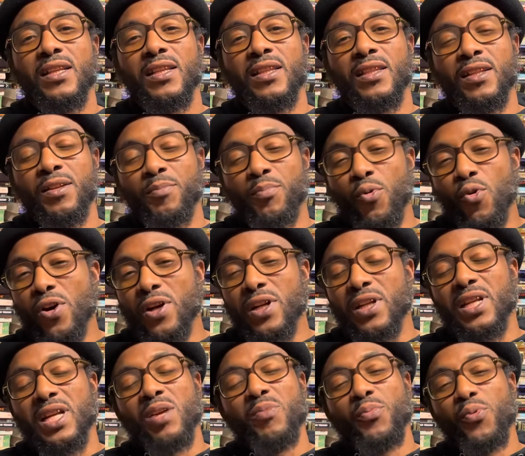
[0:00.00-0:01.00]
The
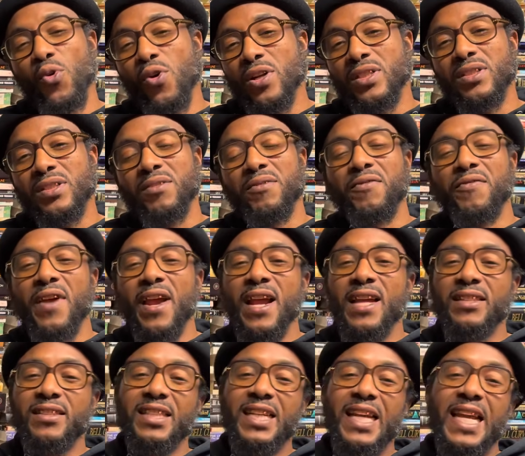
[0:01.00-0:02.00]
importance of
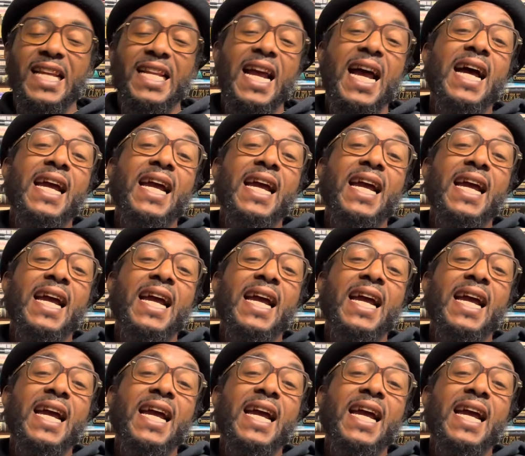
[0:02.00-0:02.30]
fasting and how